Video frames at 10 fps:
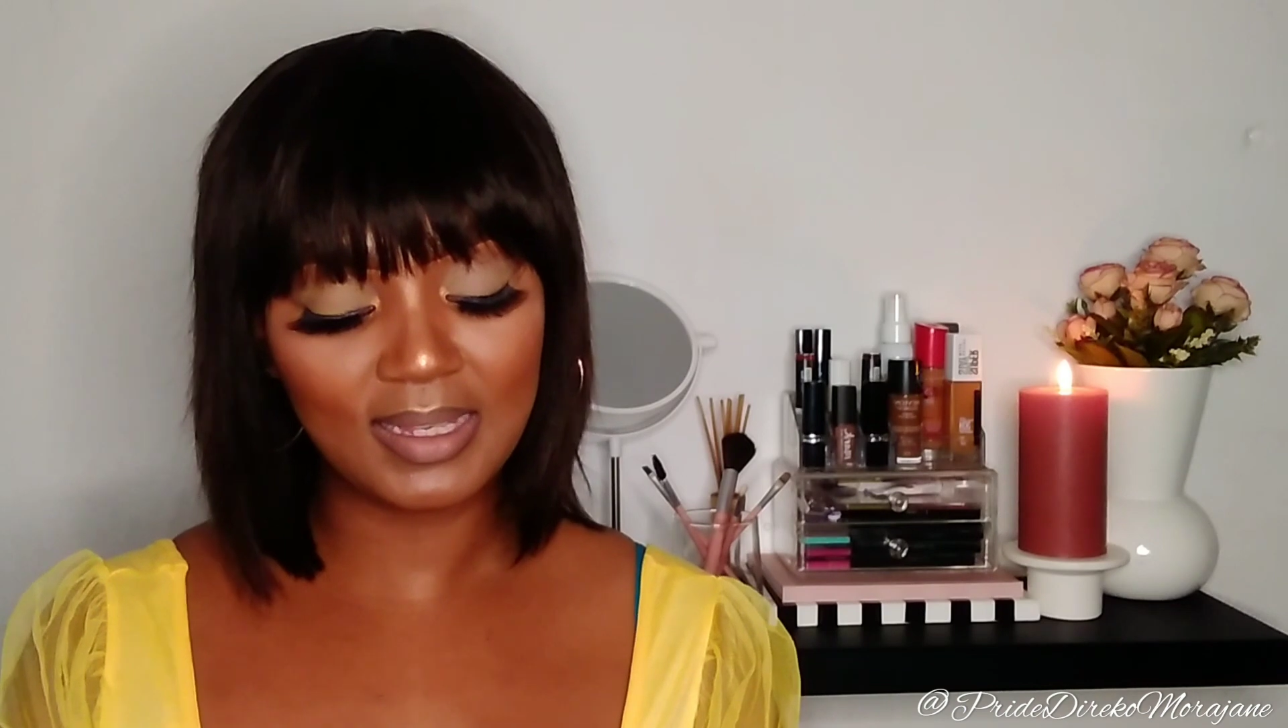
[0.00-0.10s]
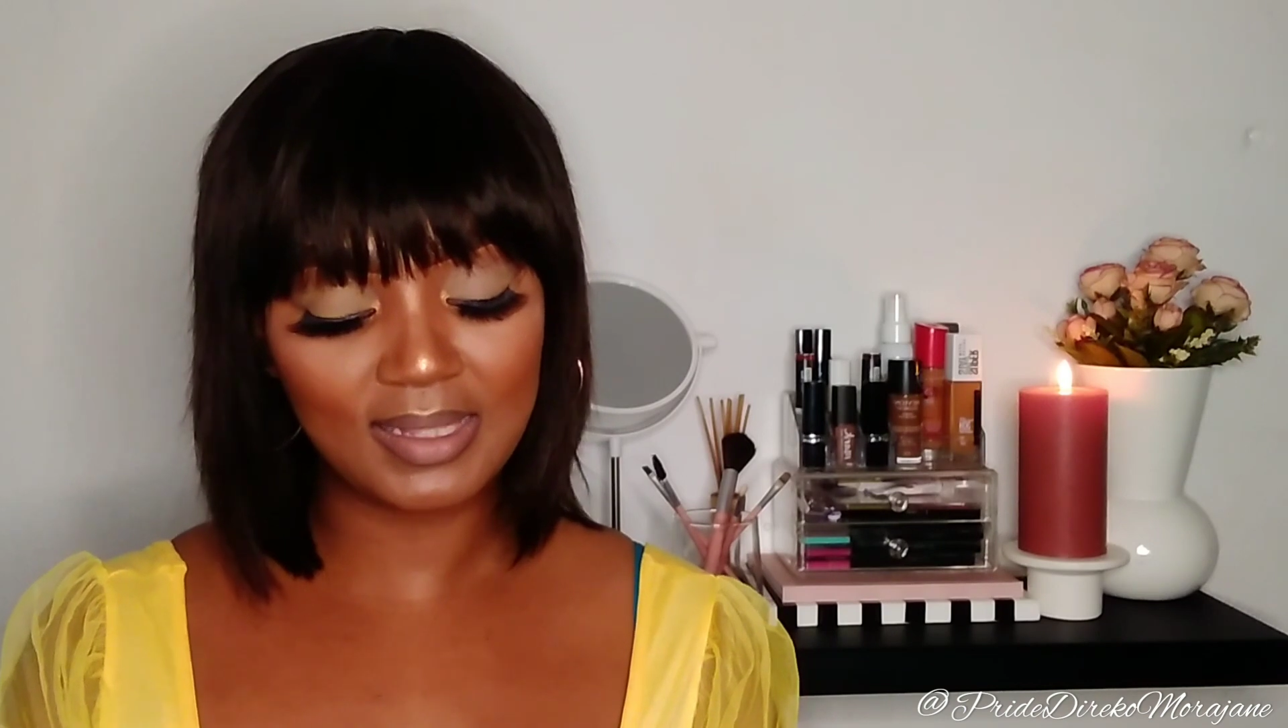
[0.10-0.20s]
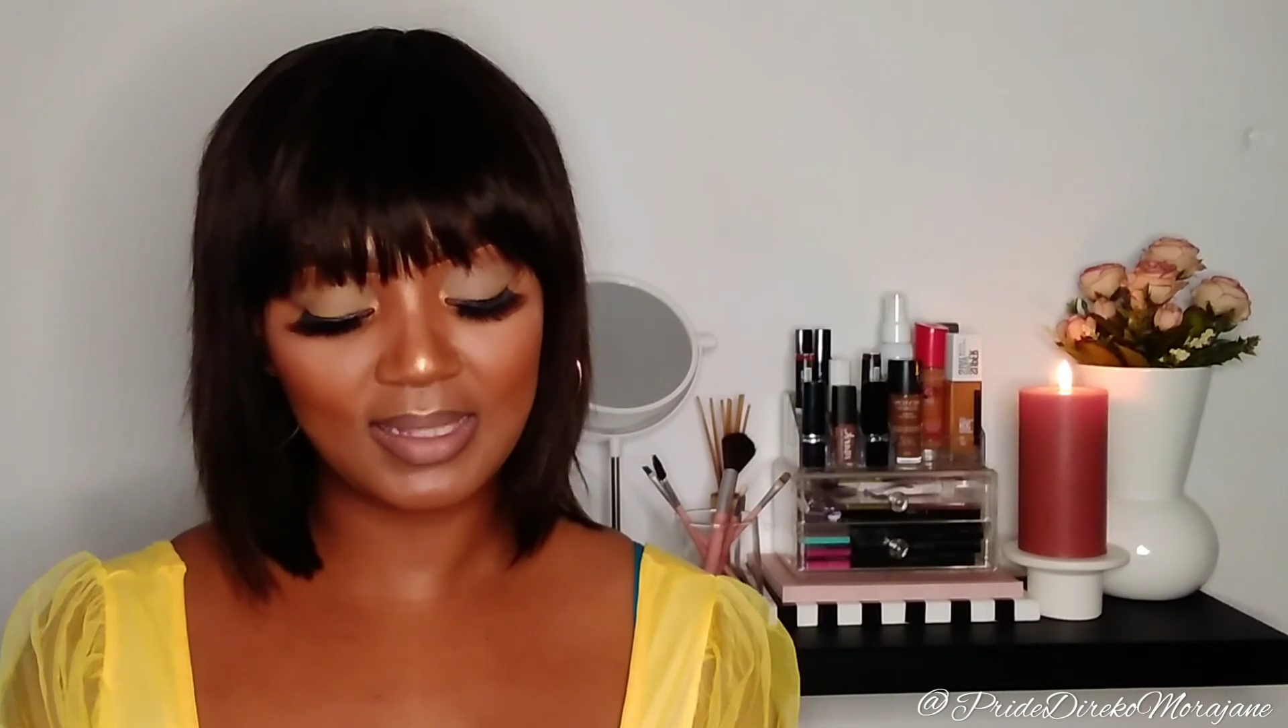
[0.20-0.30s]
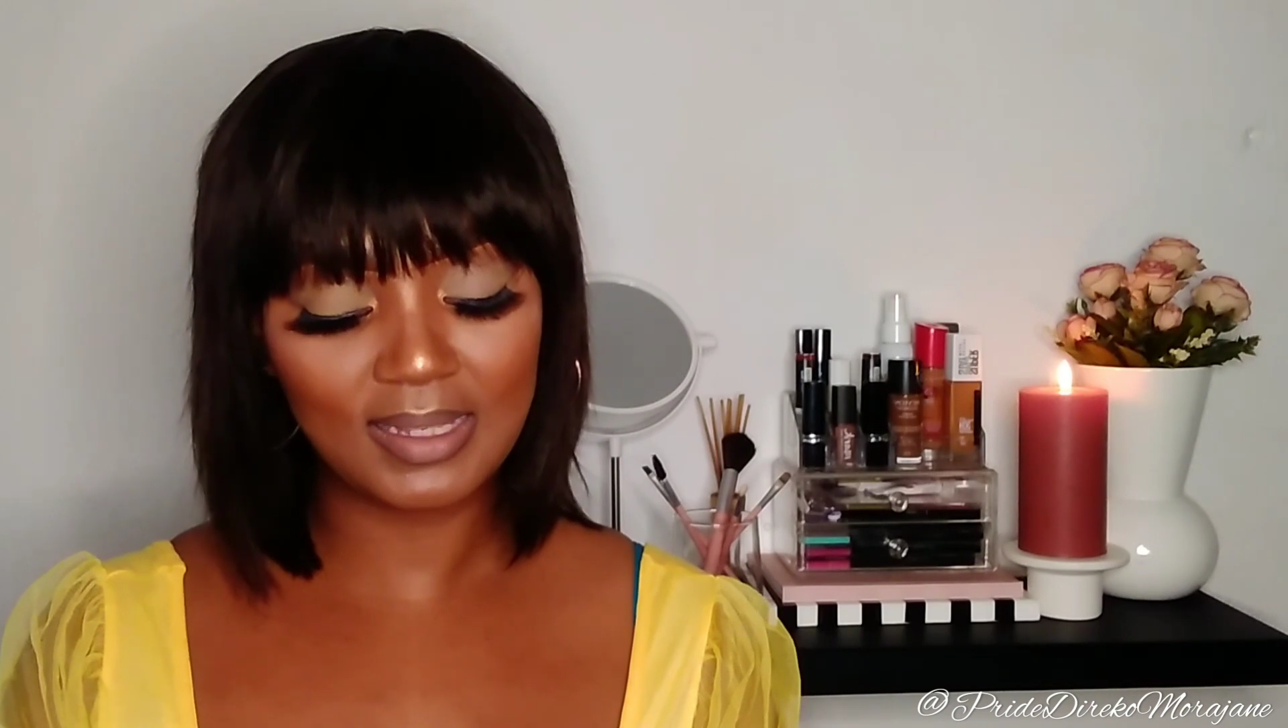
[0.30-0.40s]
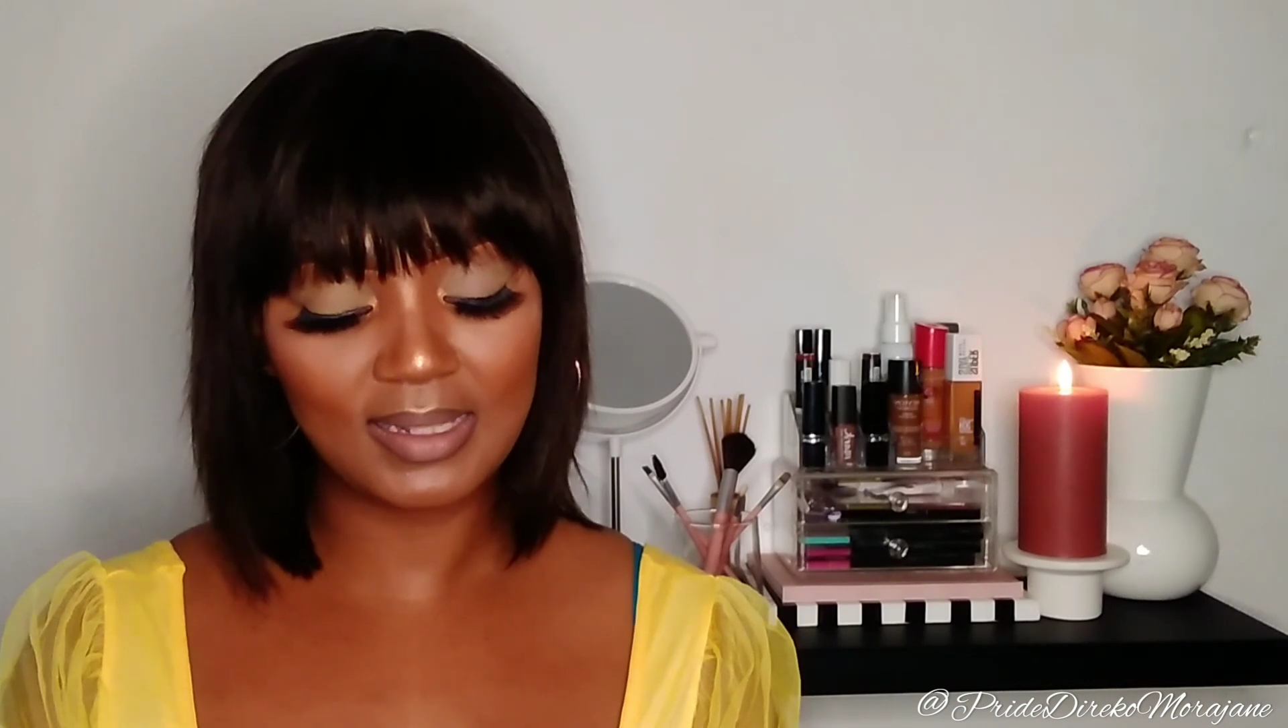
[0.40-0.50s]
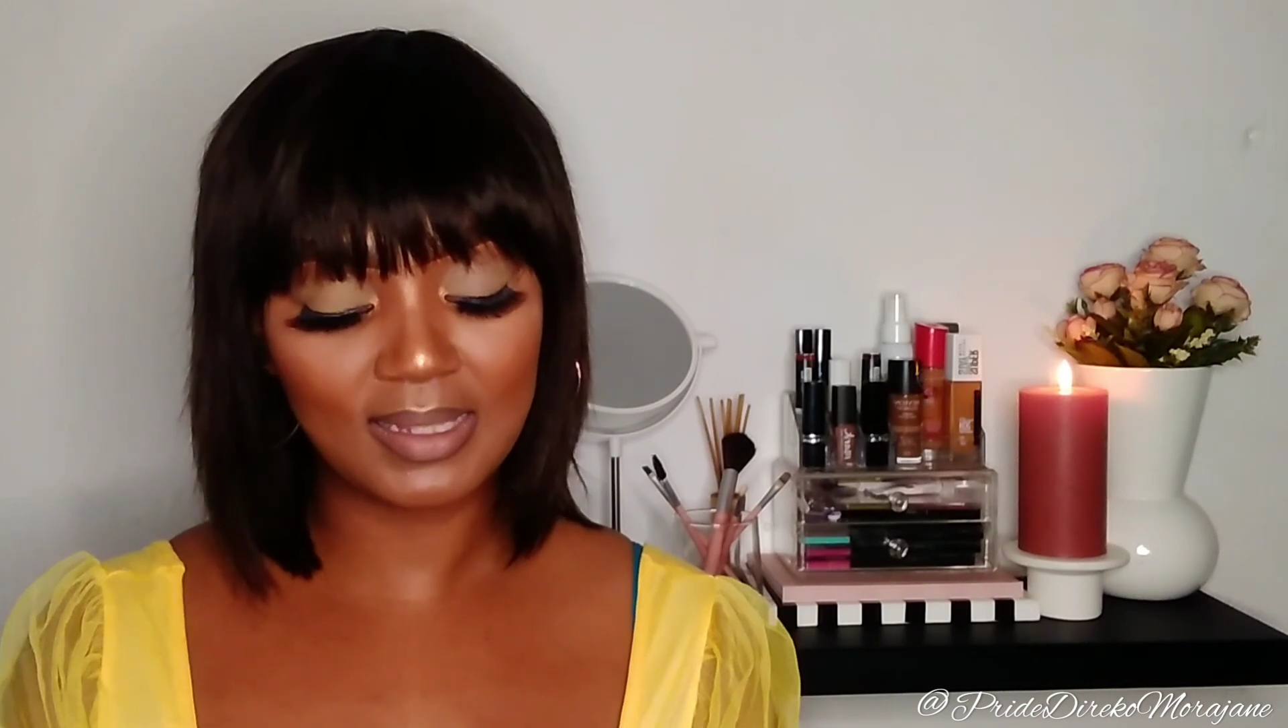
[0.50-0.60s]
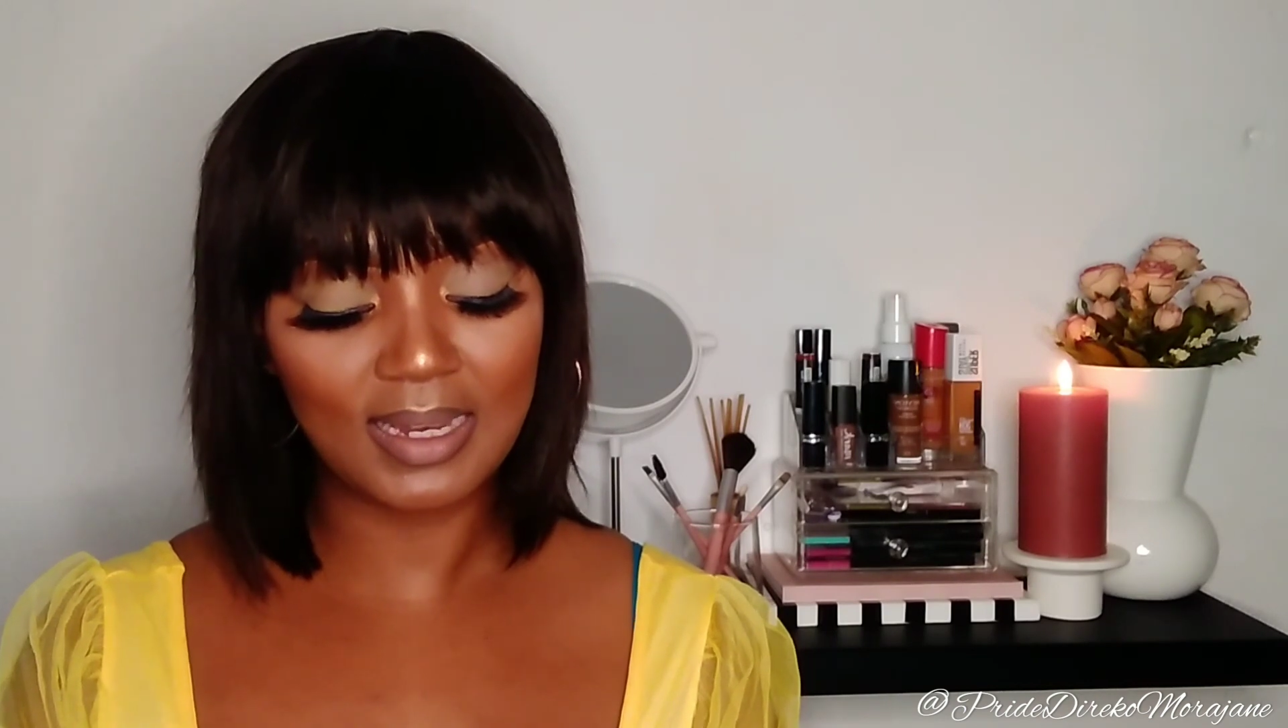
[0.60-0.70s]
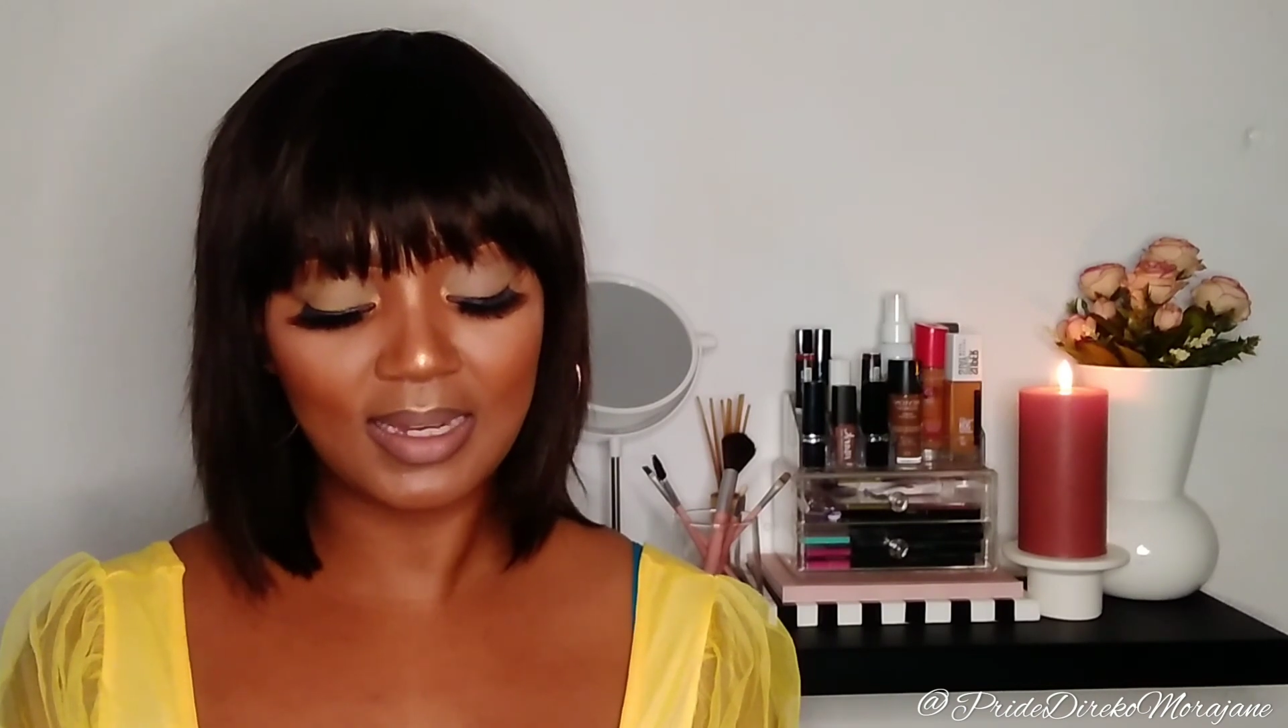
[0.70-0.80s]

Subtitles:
Essence